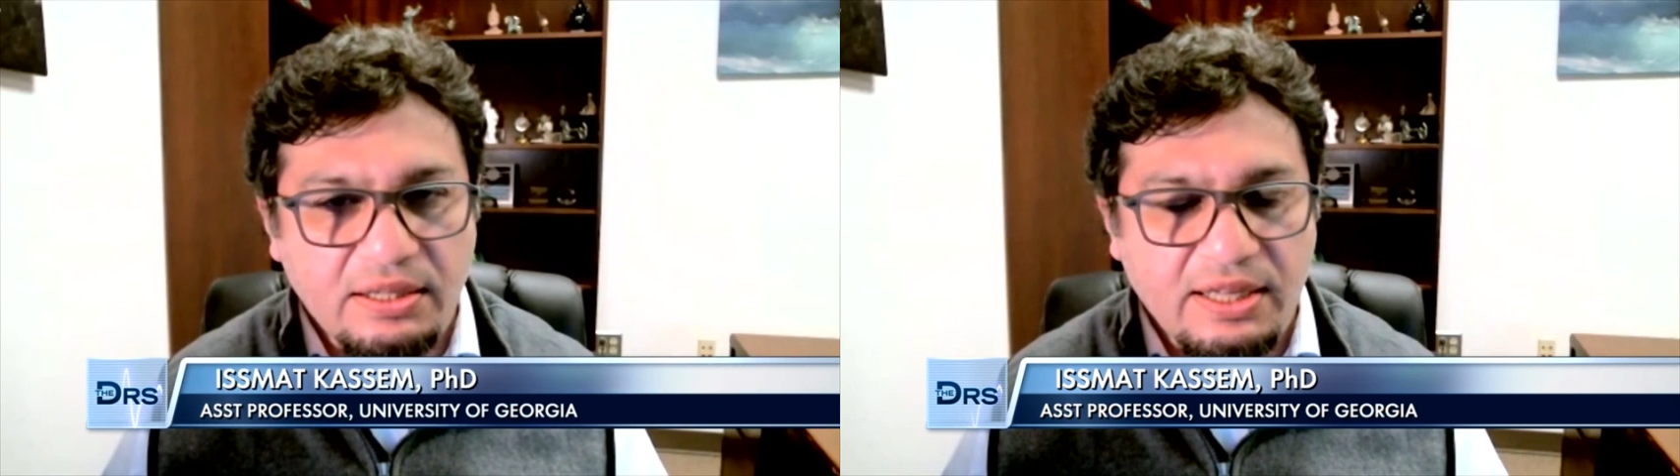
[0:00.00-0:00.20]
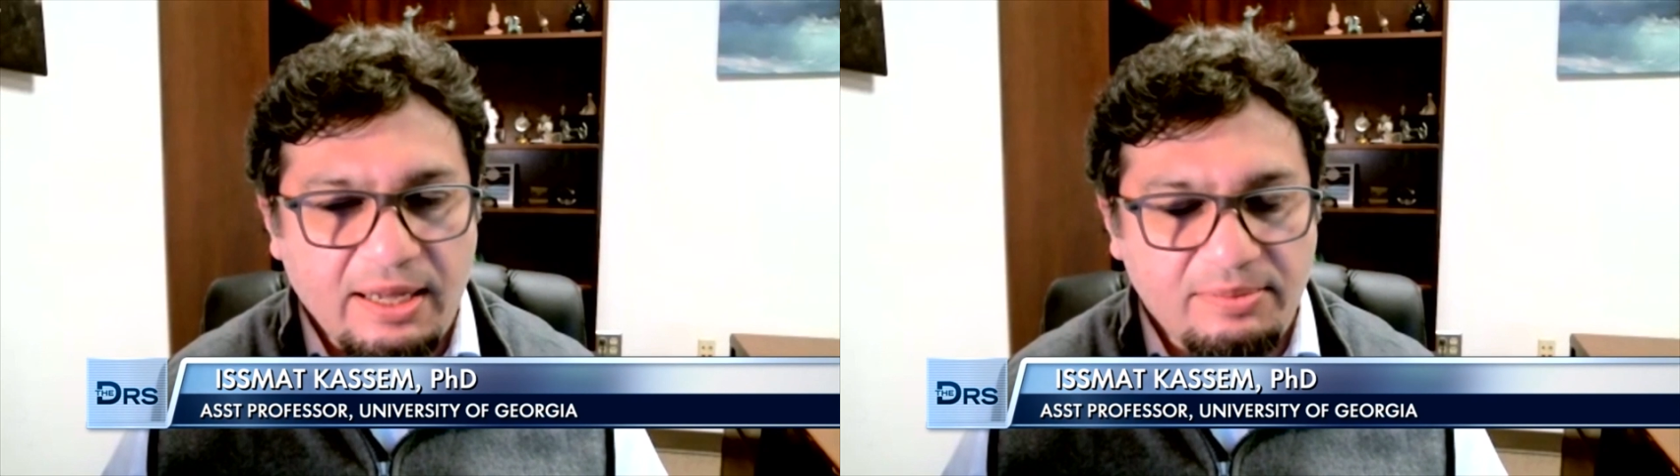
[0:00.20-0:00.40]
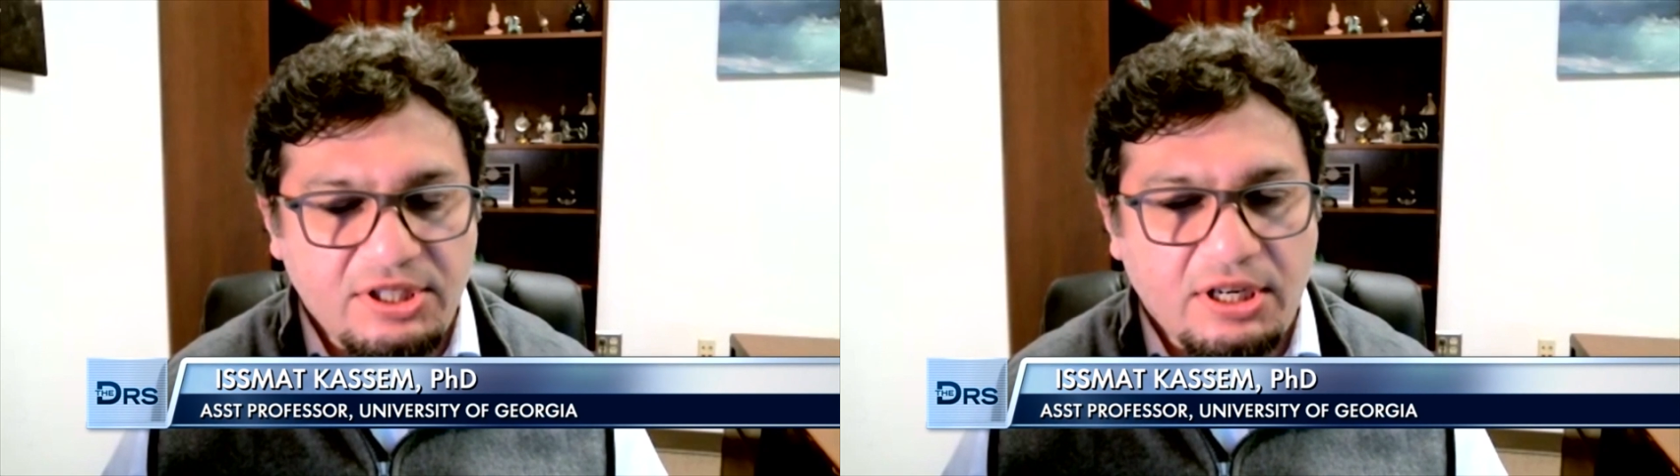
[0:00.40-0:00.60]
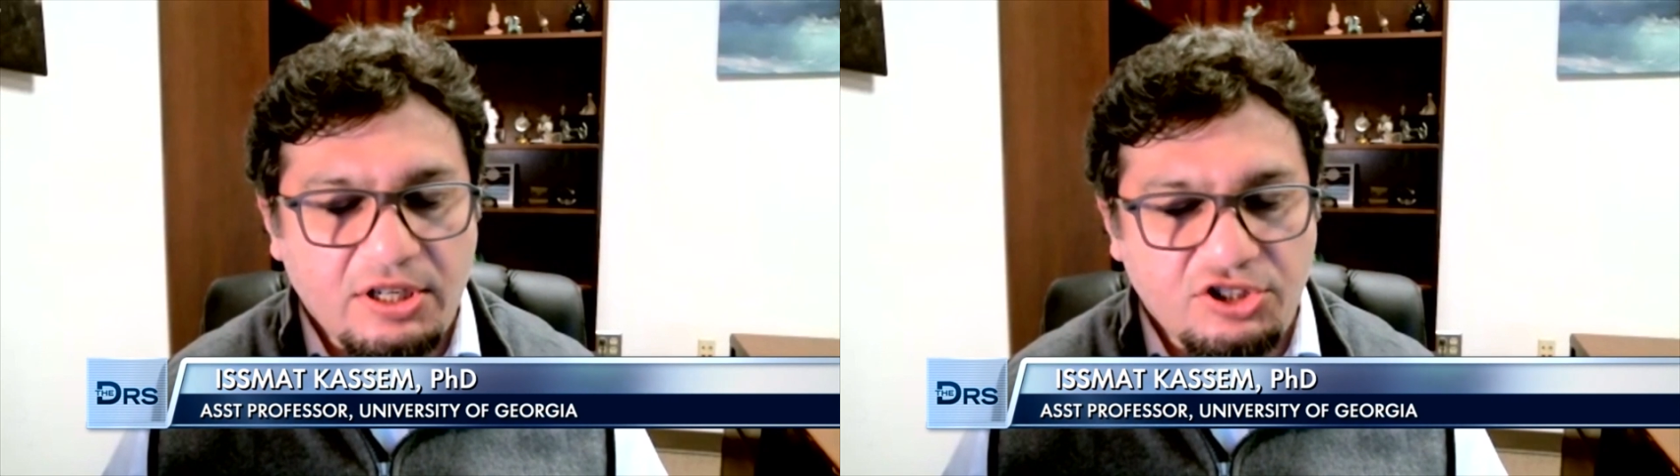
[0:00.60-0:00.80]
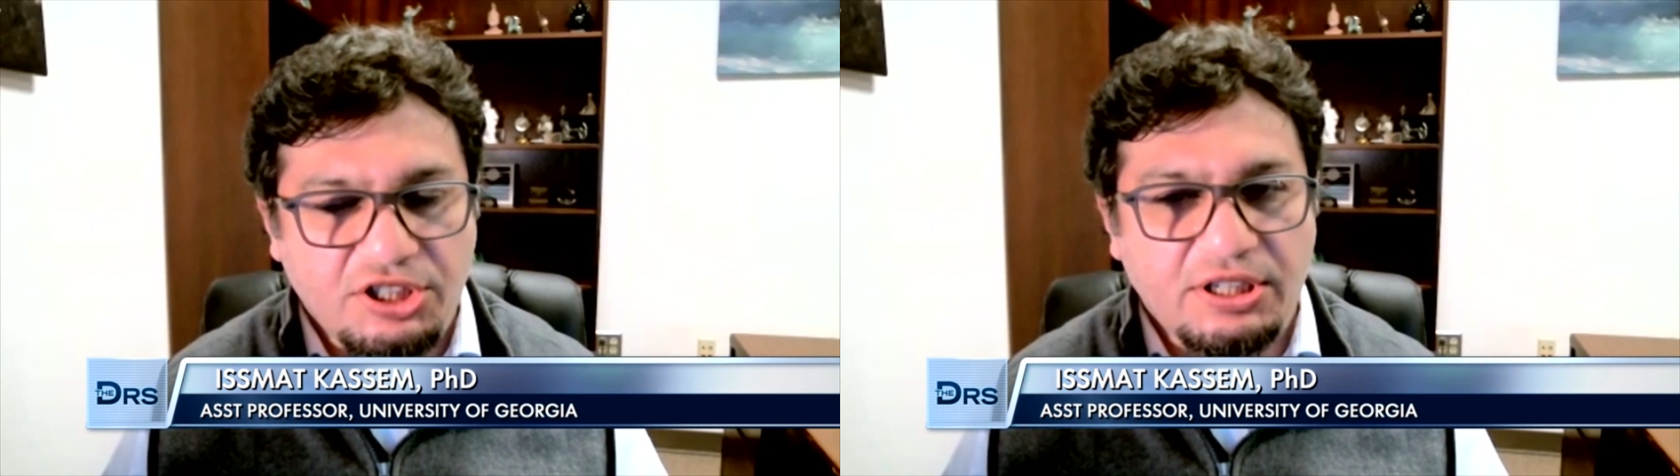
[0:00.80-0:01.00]
the M C
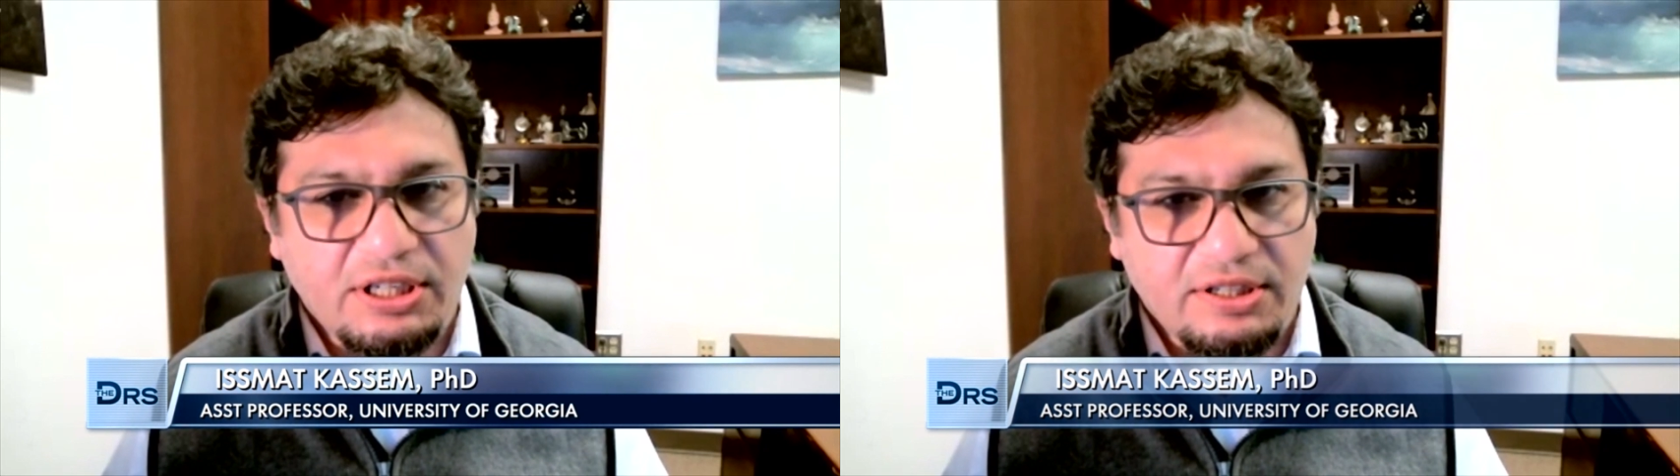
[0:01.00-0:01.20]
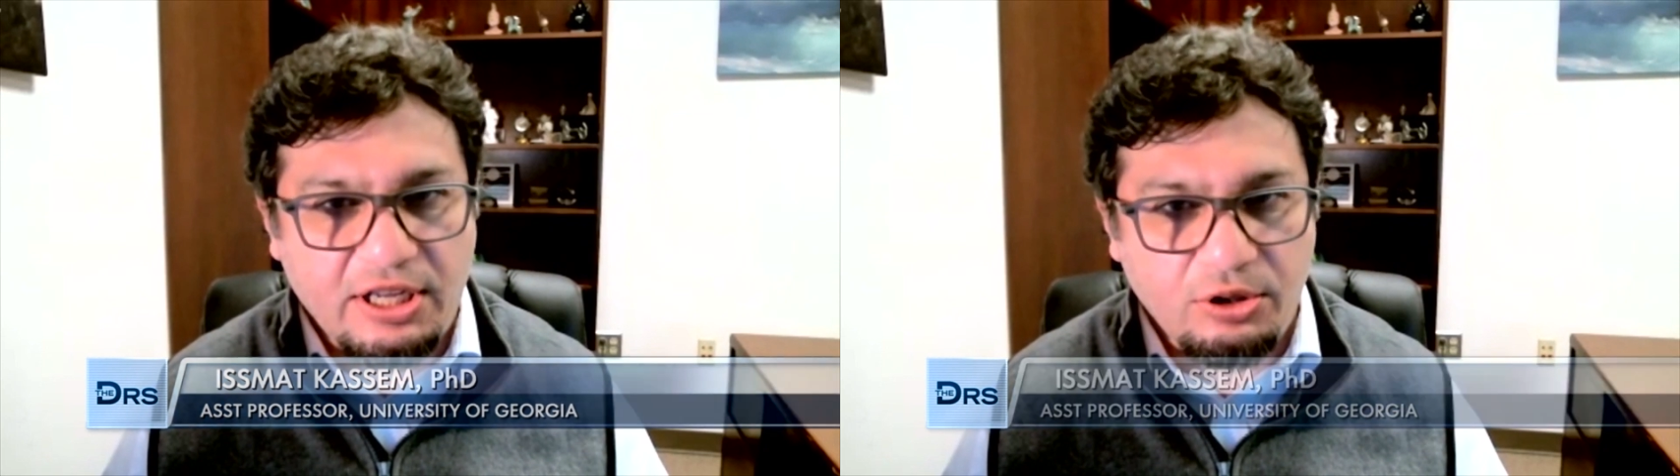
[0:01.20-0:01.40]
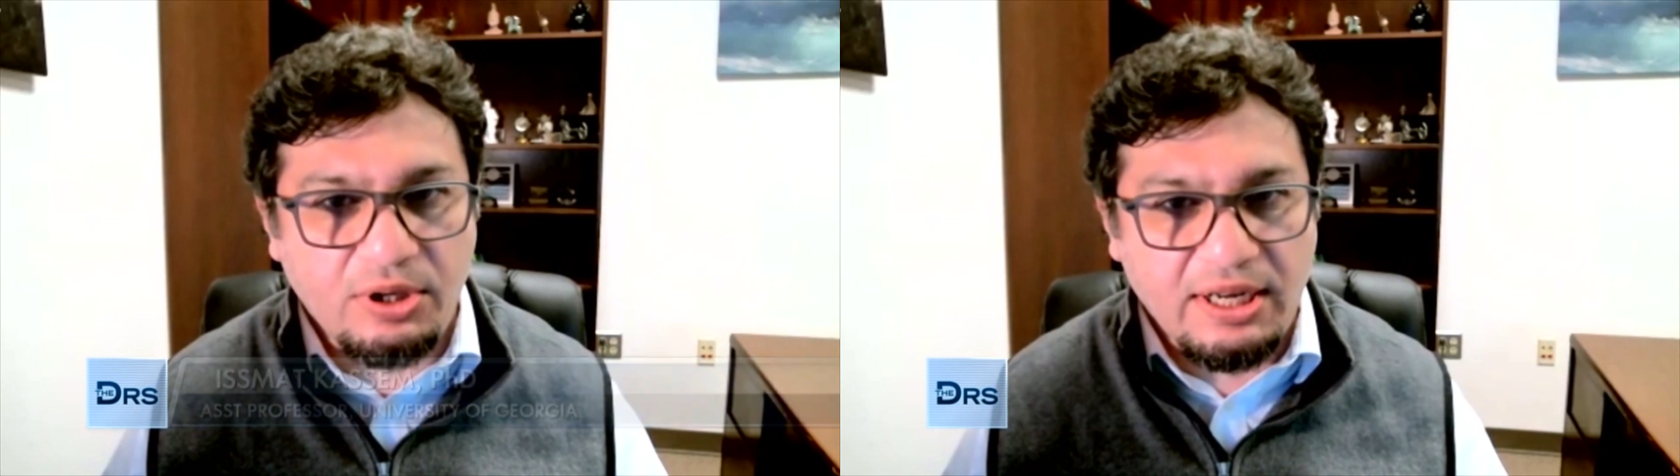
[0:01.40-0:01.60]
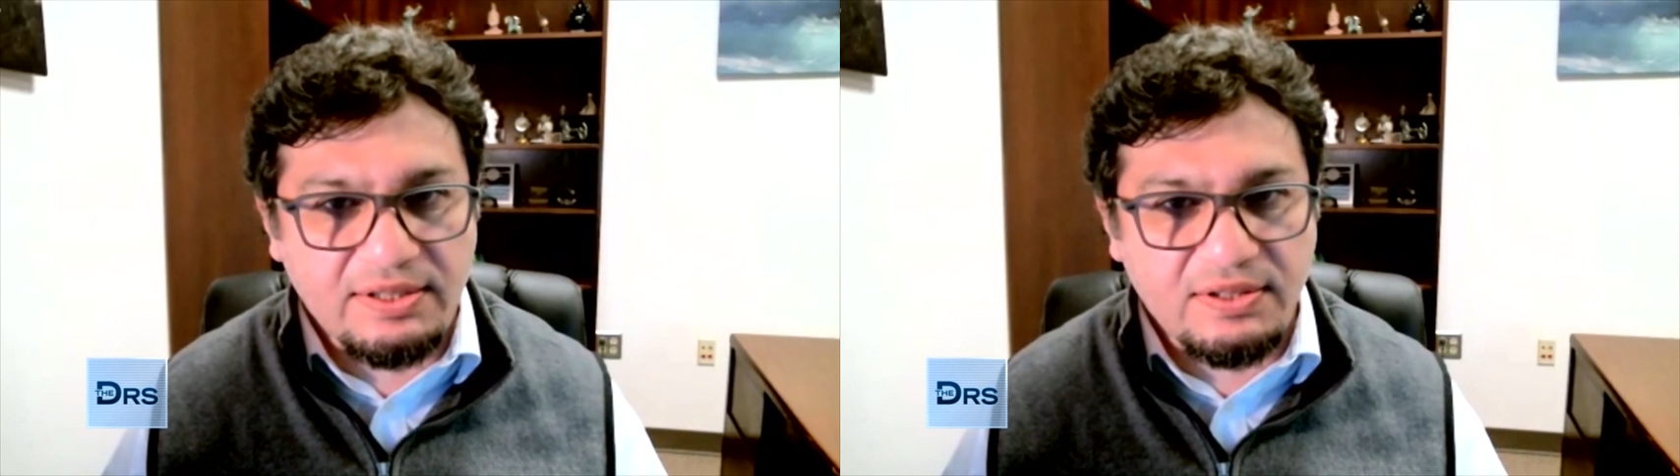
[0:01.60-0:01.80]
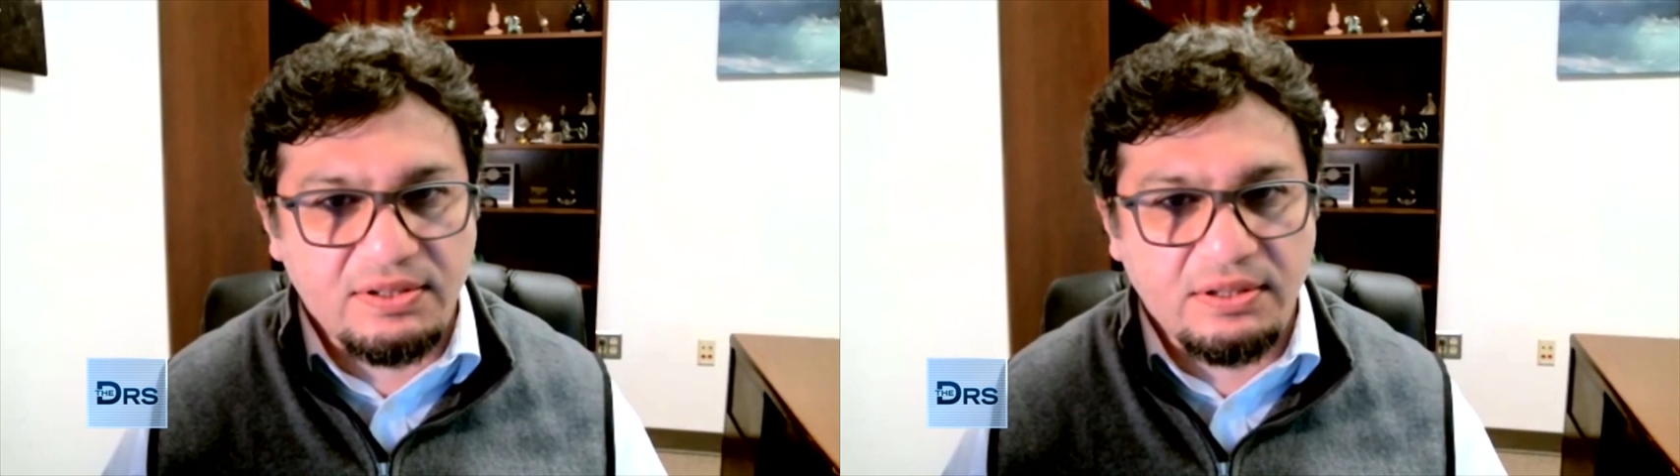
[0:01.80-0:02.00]
R gene in the U
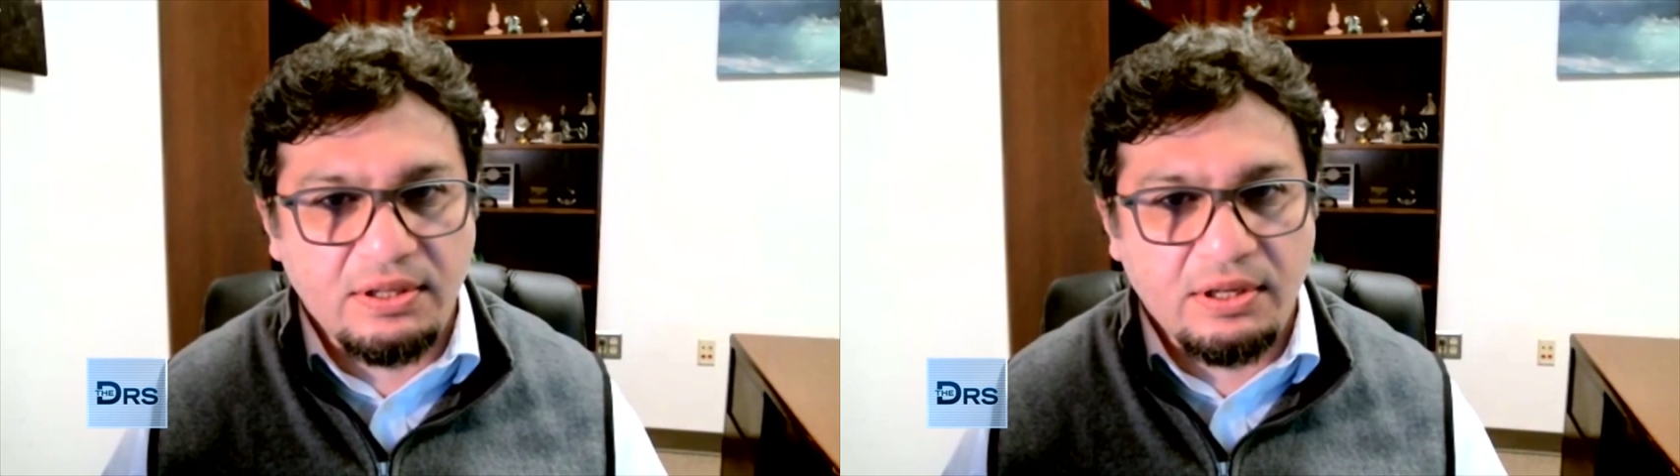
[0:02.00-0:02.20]
S.